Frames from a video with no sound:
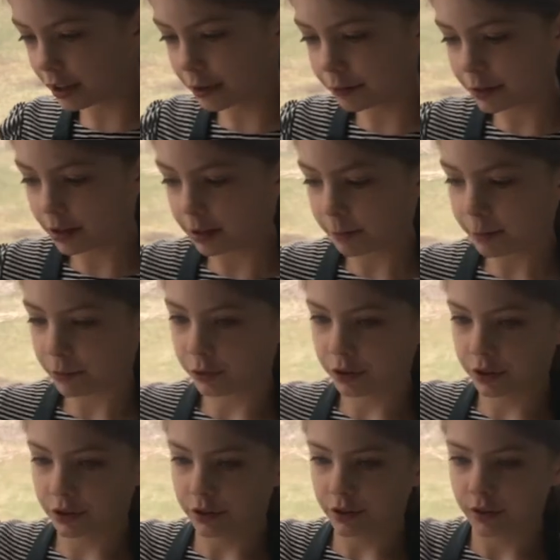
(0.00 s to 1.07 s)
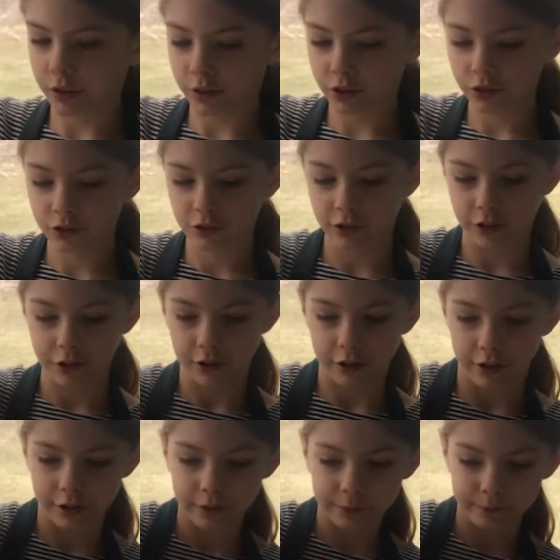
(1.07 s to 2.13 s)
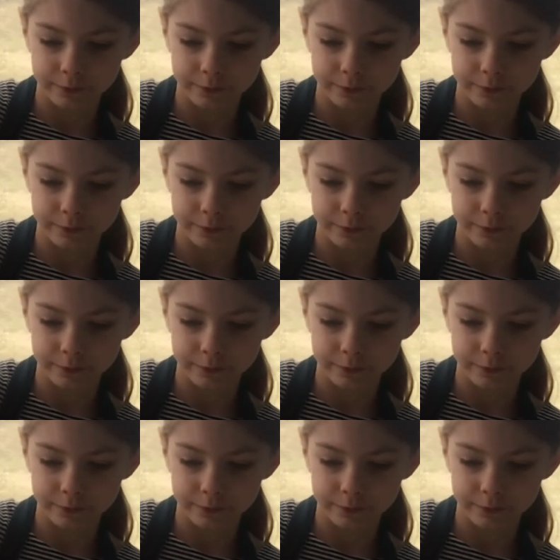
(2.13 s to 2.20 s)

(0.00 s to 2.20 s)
then we're going to pour this sugar in.